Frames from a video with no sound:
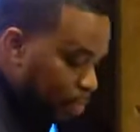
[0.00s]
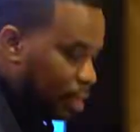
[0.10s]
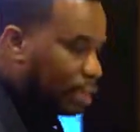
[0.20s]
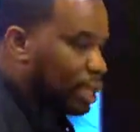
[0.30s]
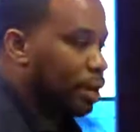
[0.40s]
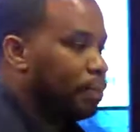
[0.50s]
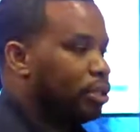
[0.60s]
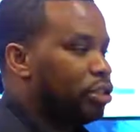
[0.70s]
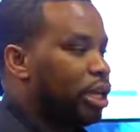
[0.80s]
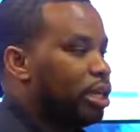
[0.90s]
This company
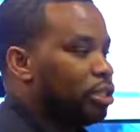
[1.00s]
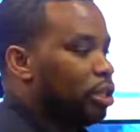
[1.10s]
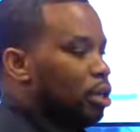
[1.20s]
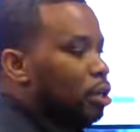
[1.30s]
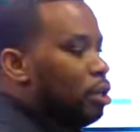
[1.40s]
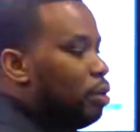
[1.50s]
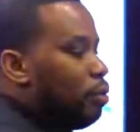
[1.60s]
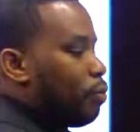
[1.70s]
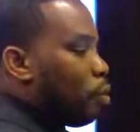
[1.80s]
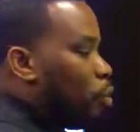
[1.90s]
says
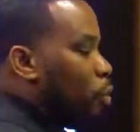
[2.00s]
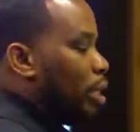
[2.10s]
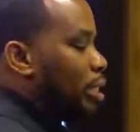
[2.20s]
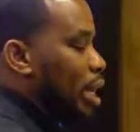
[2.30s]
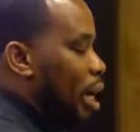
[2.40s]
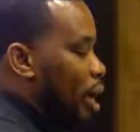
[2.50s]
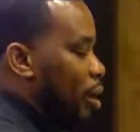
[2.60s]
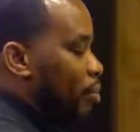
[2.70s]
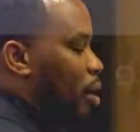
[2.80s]
for one time,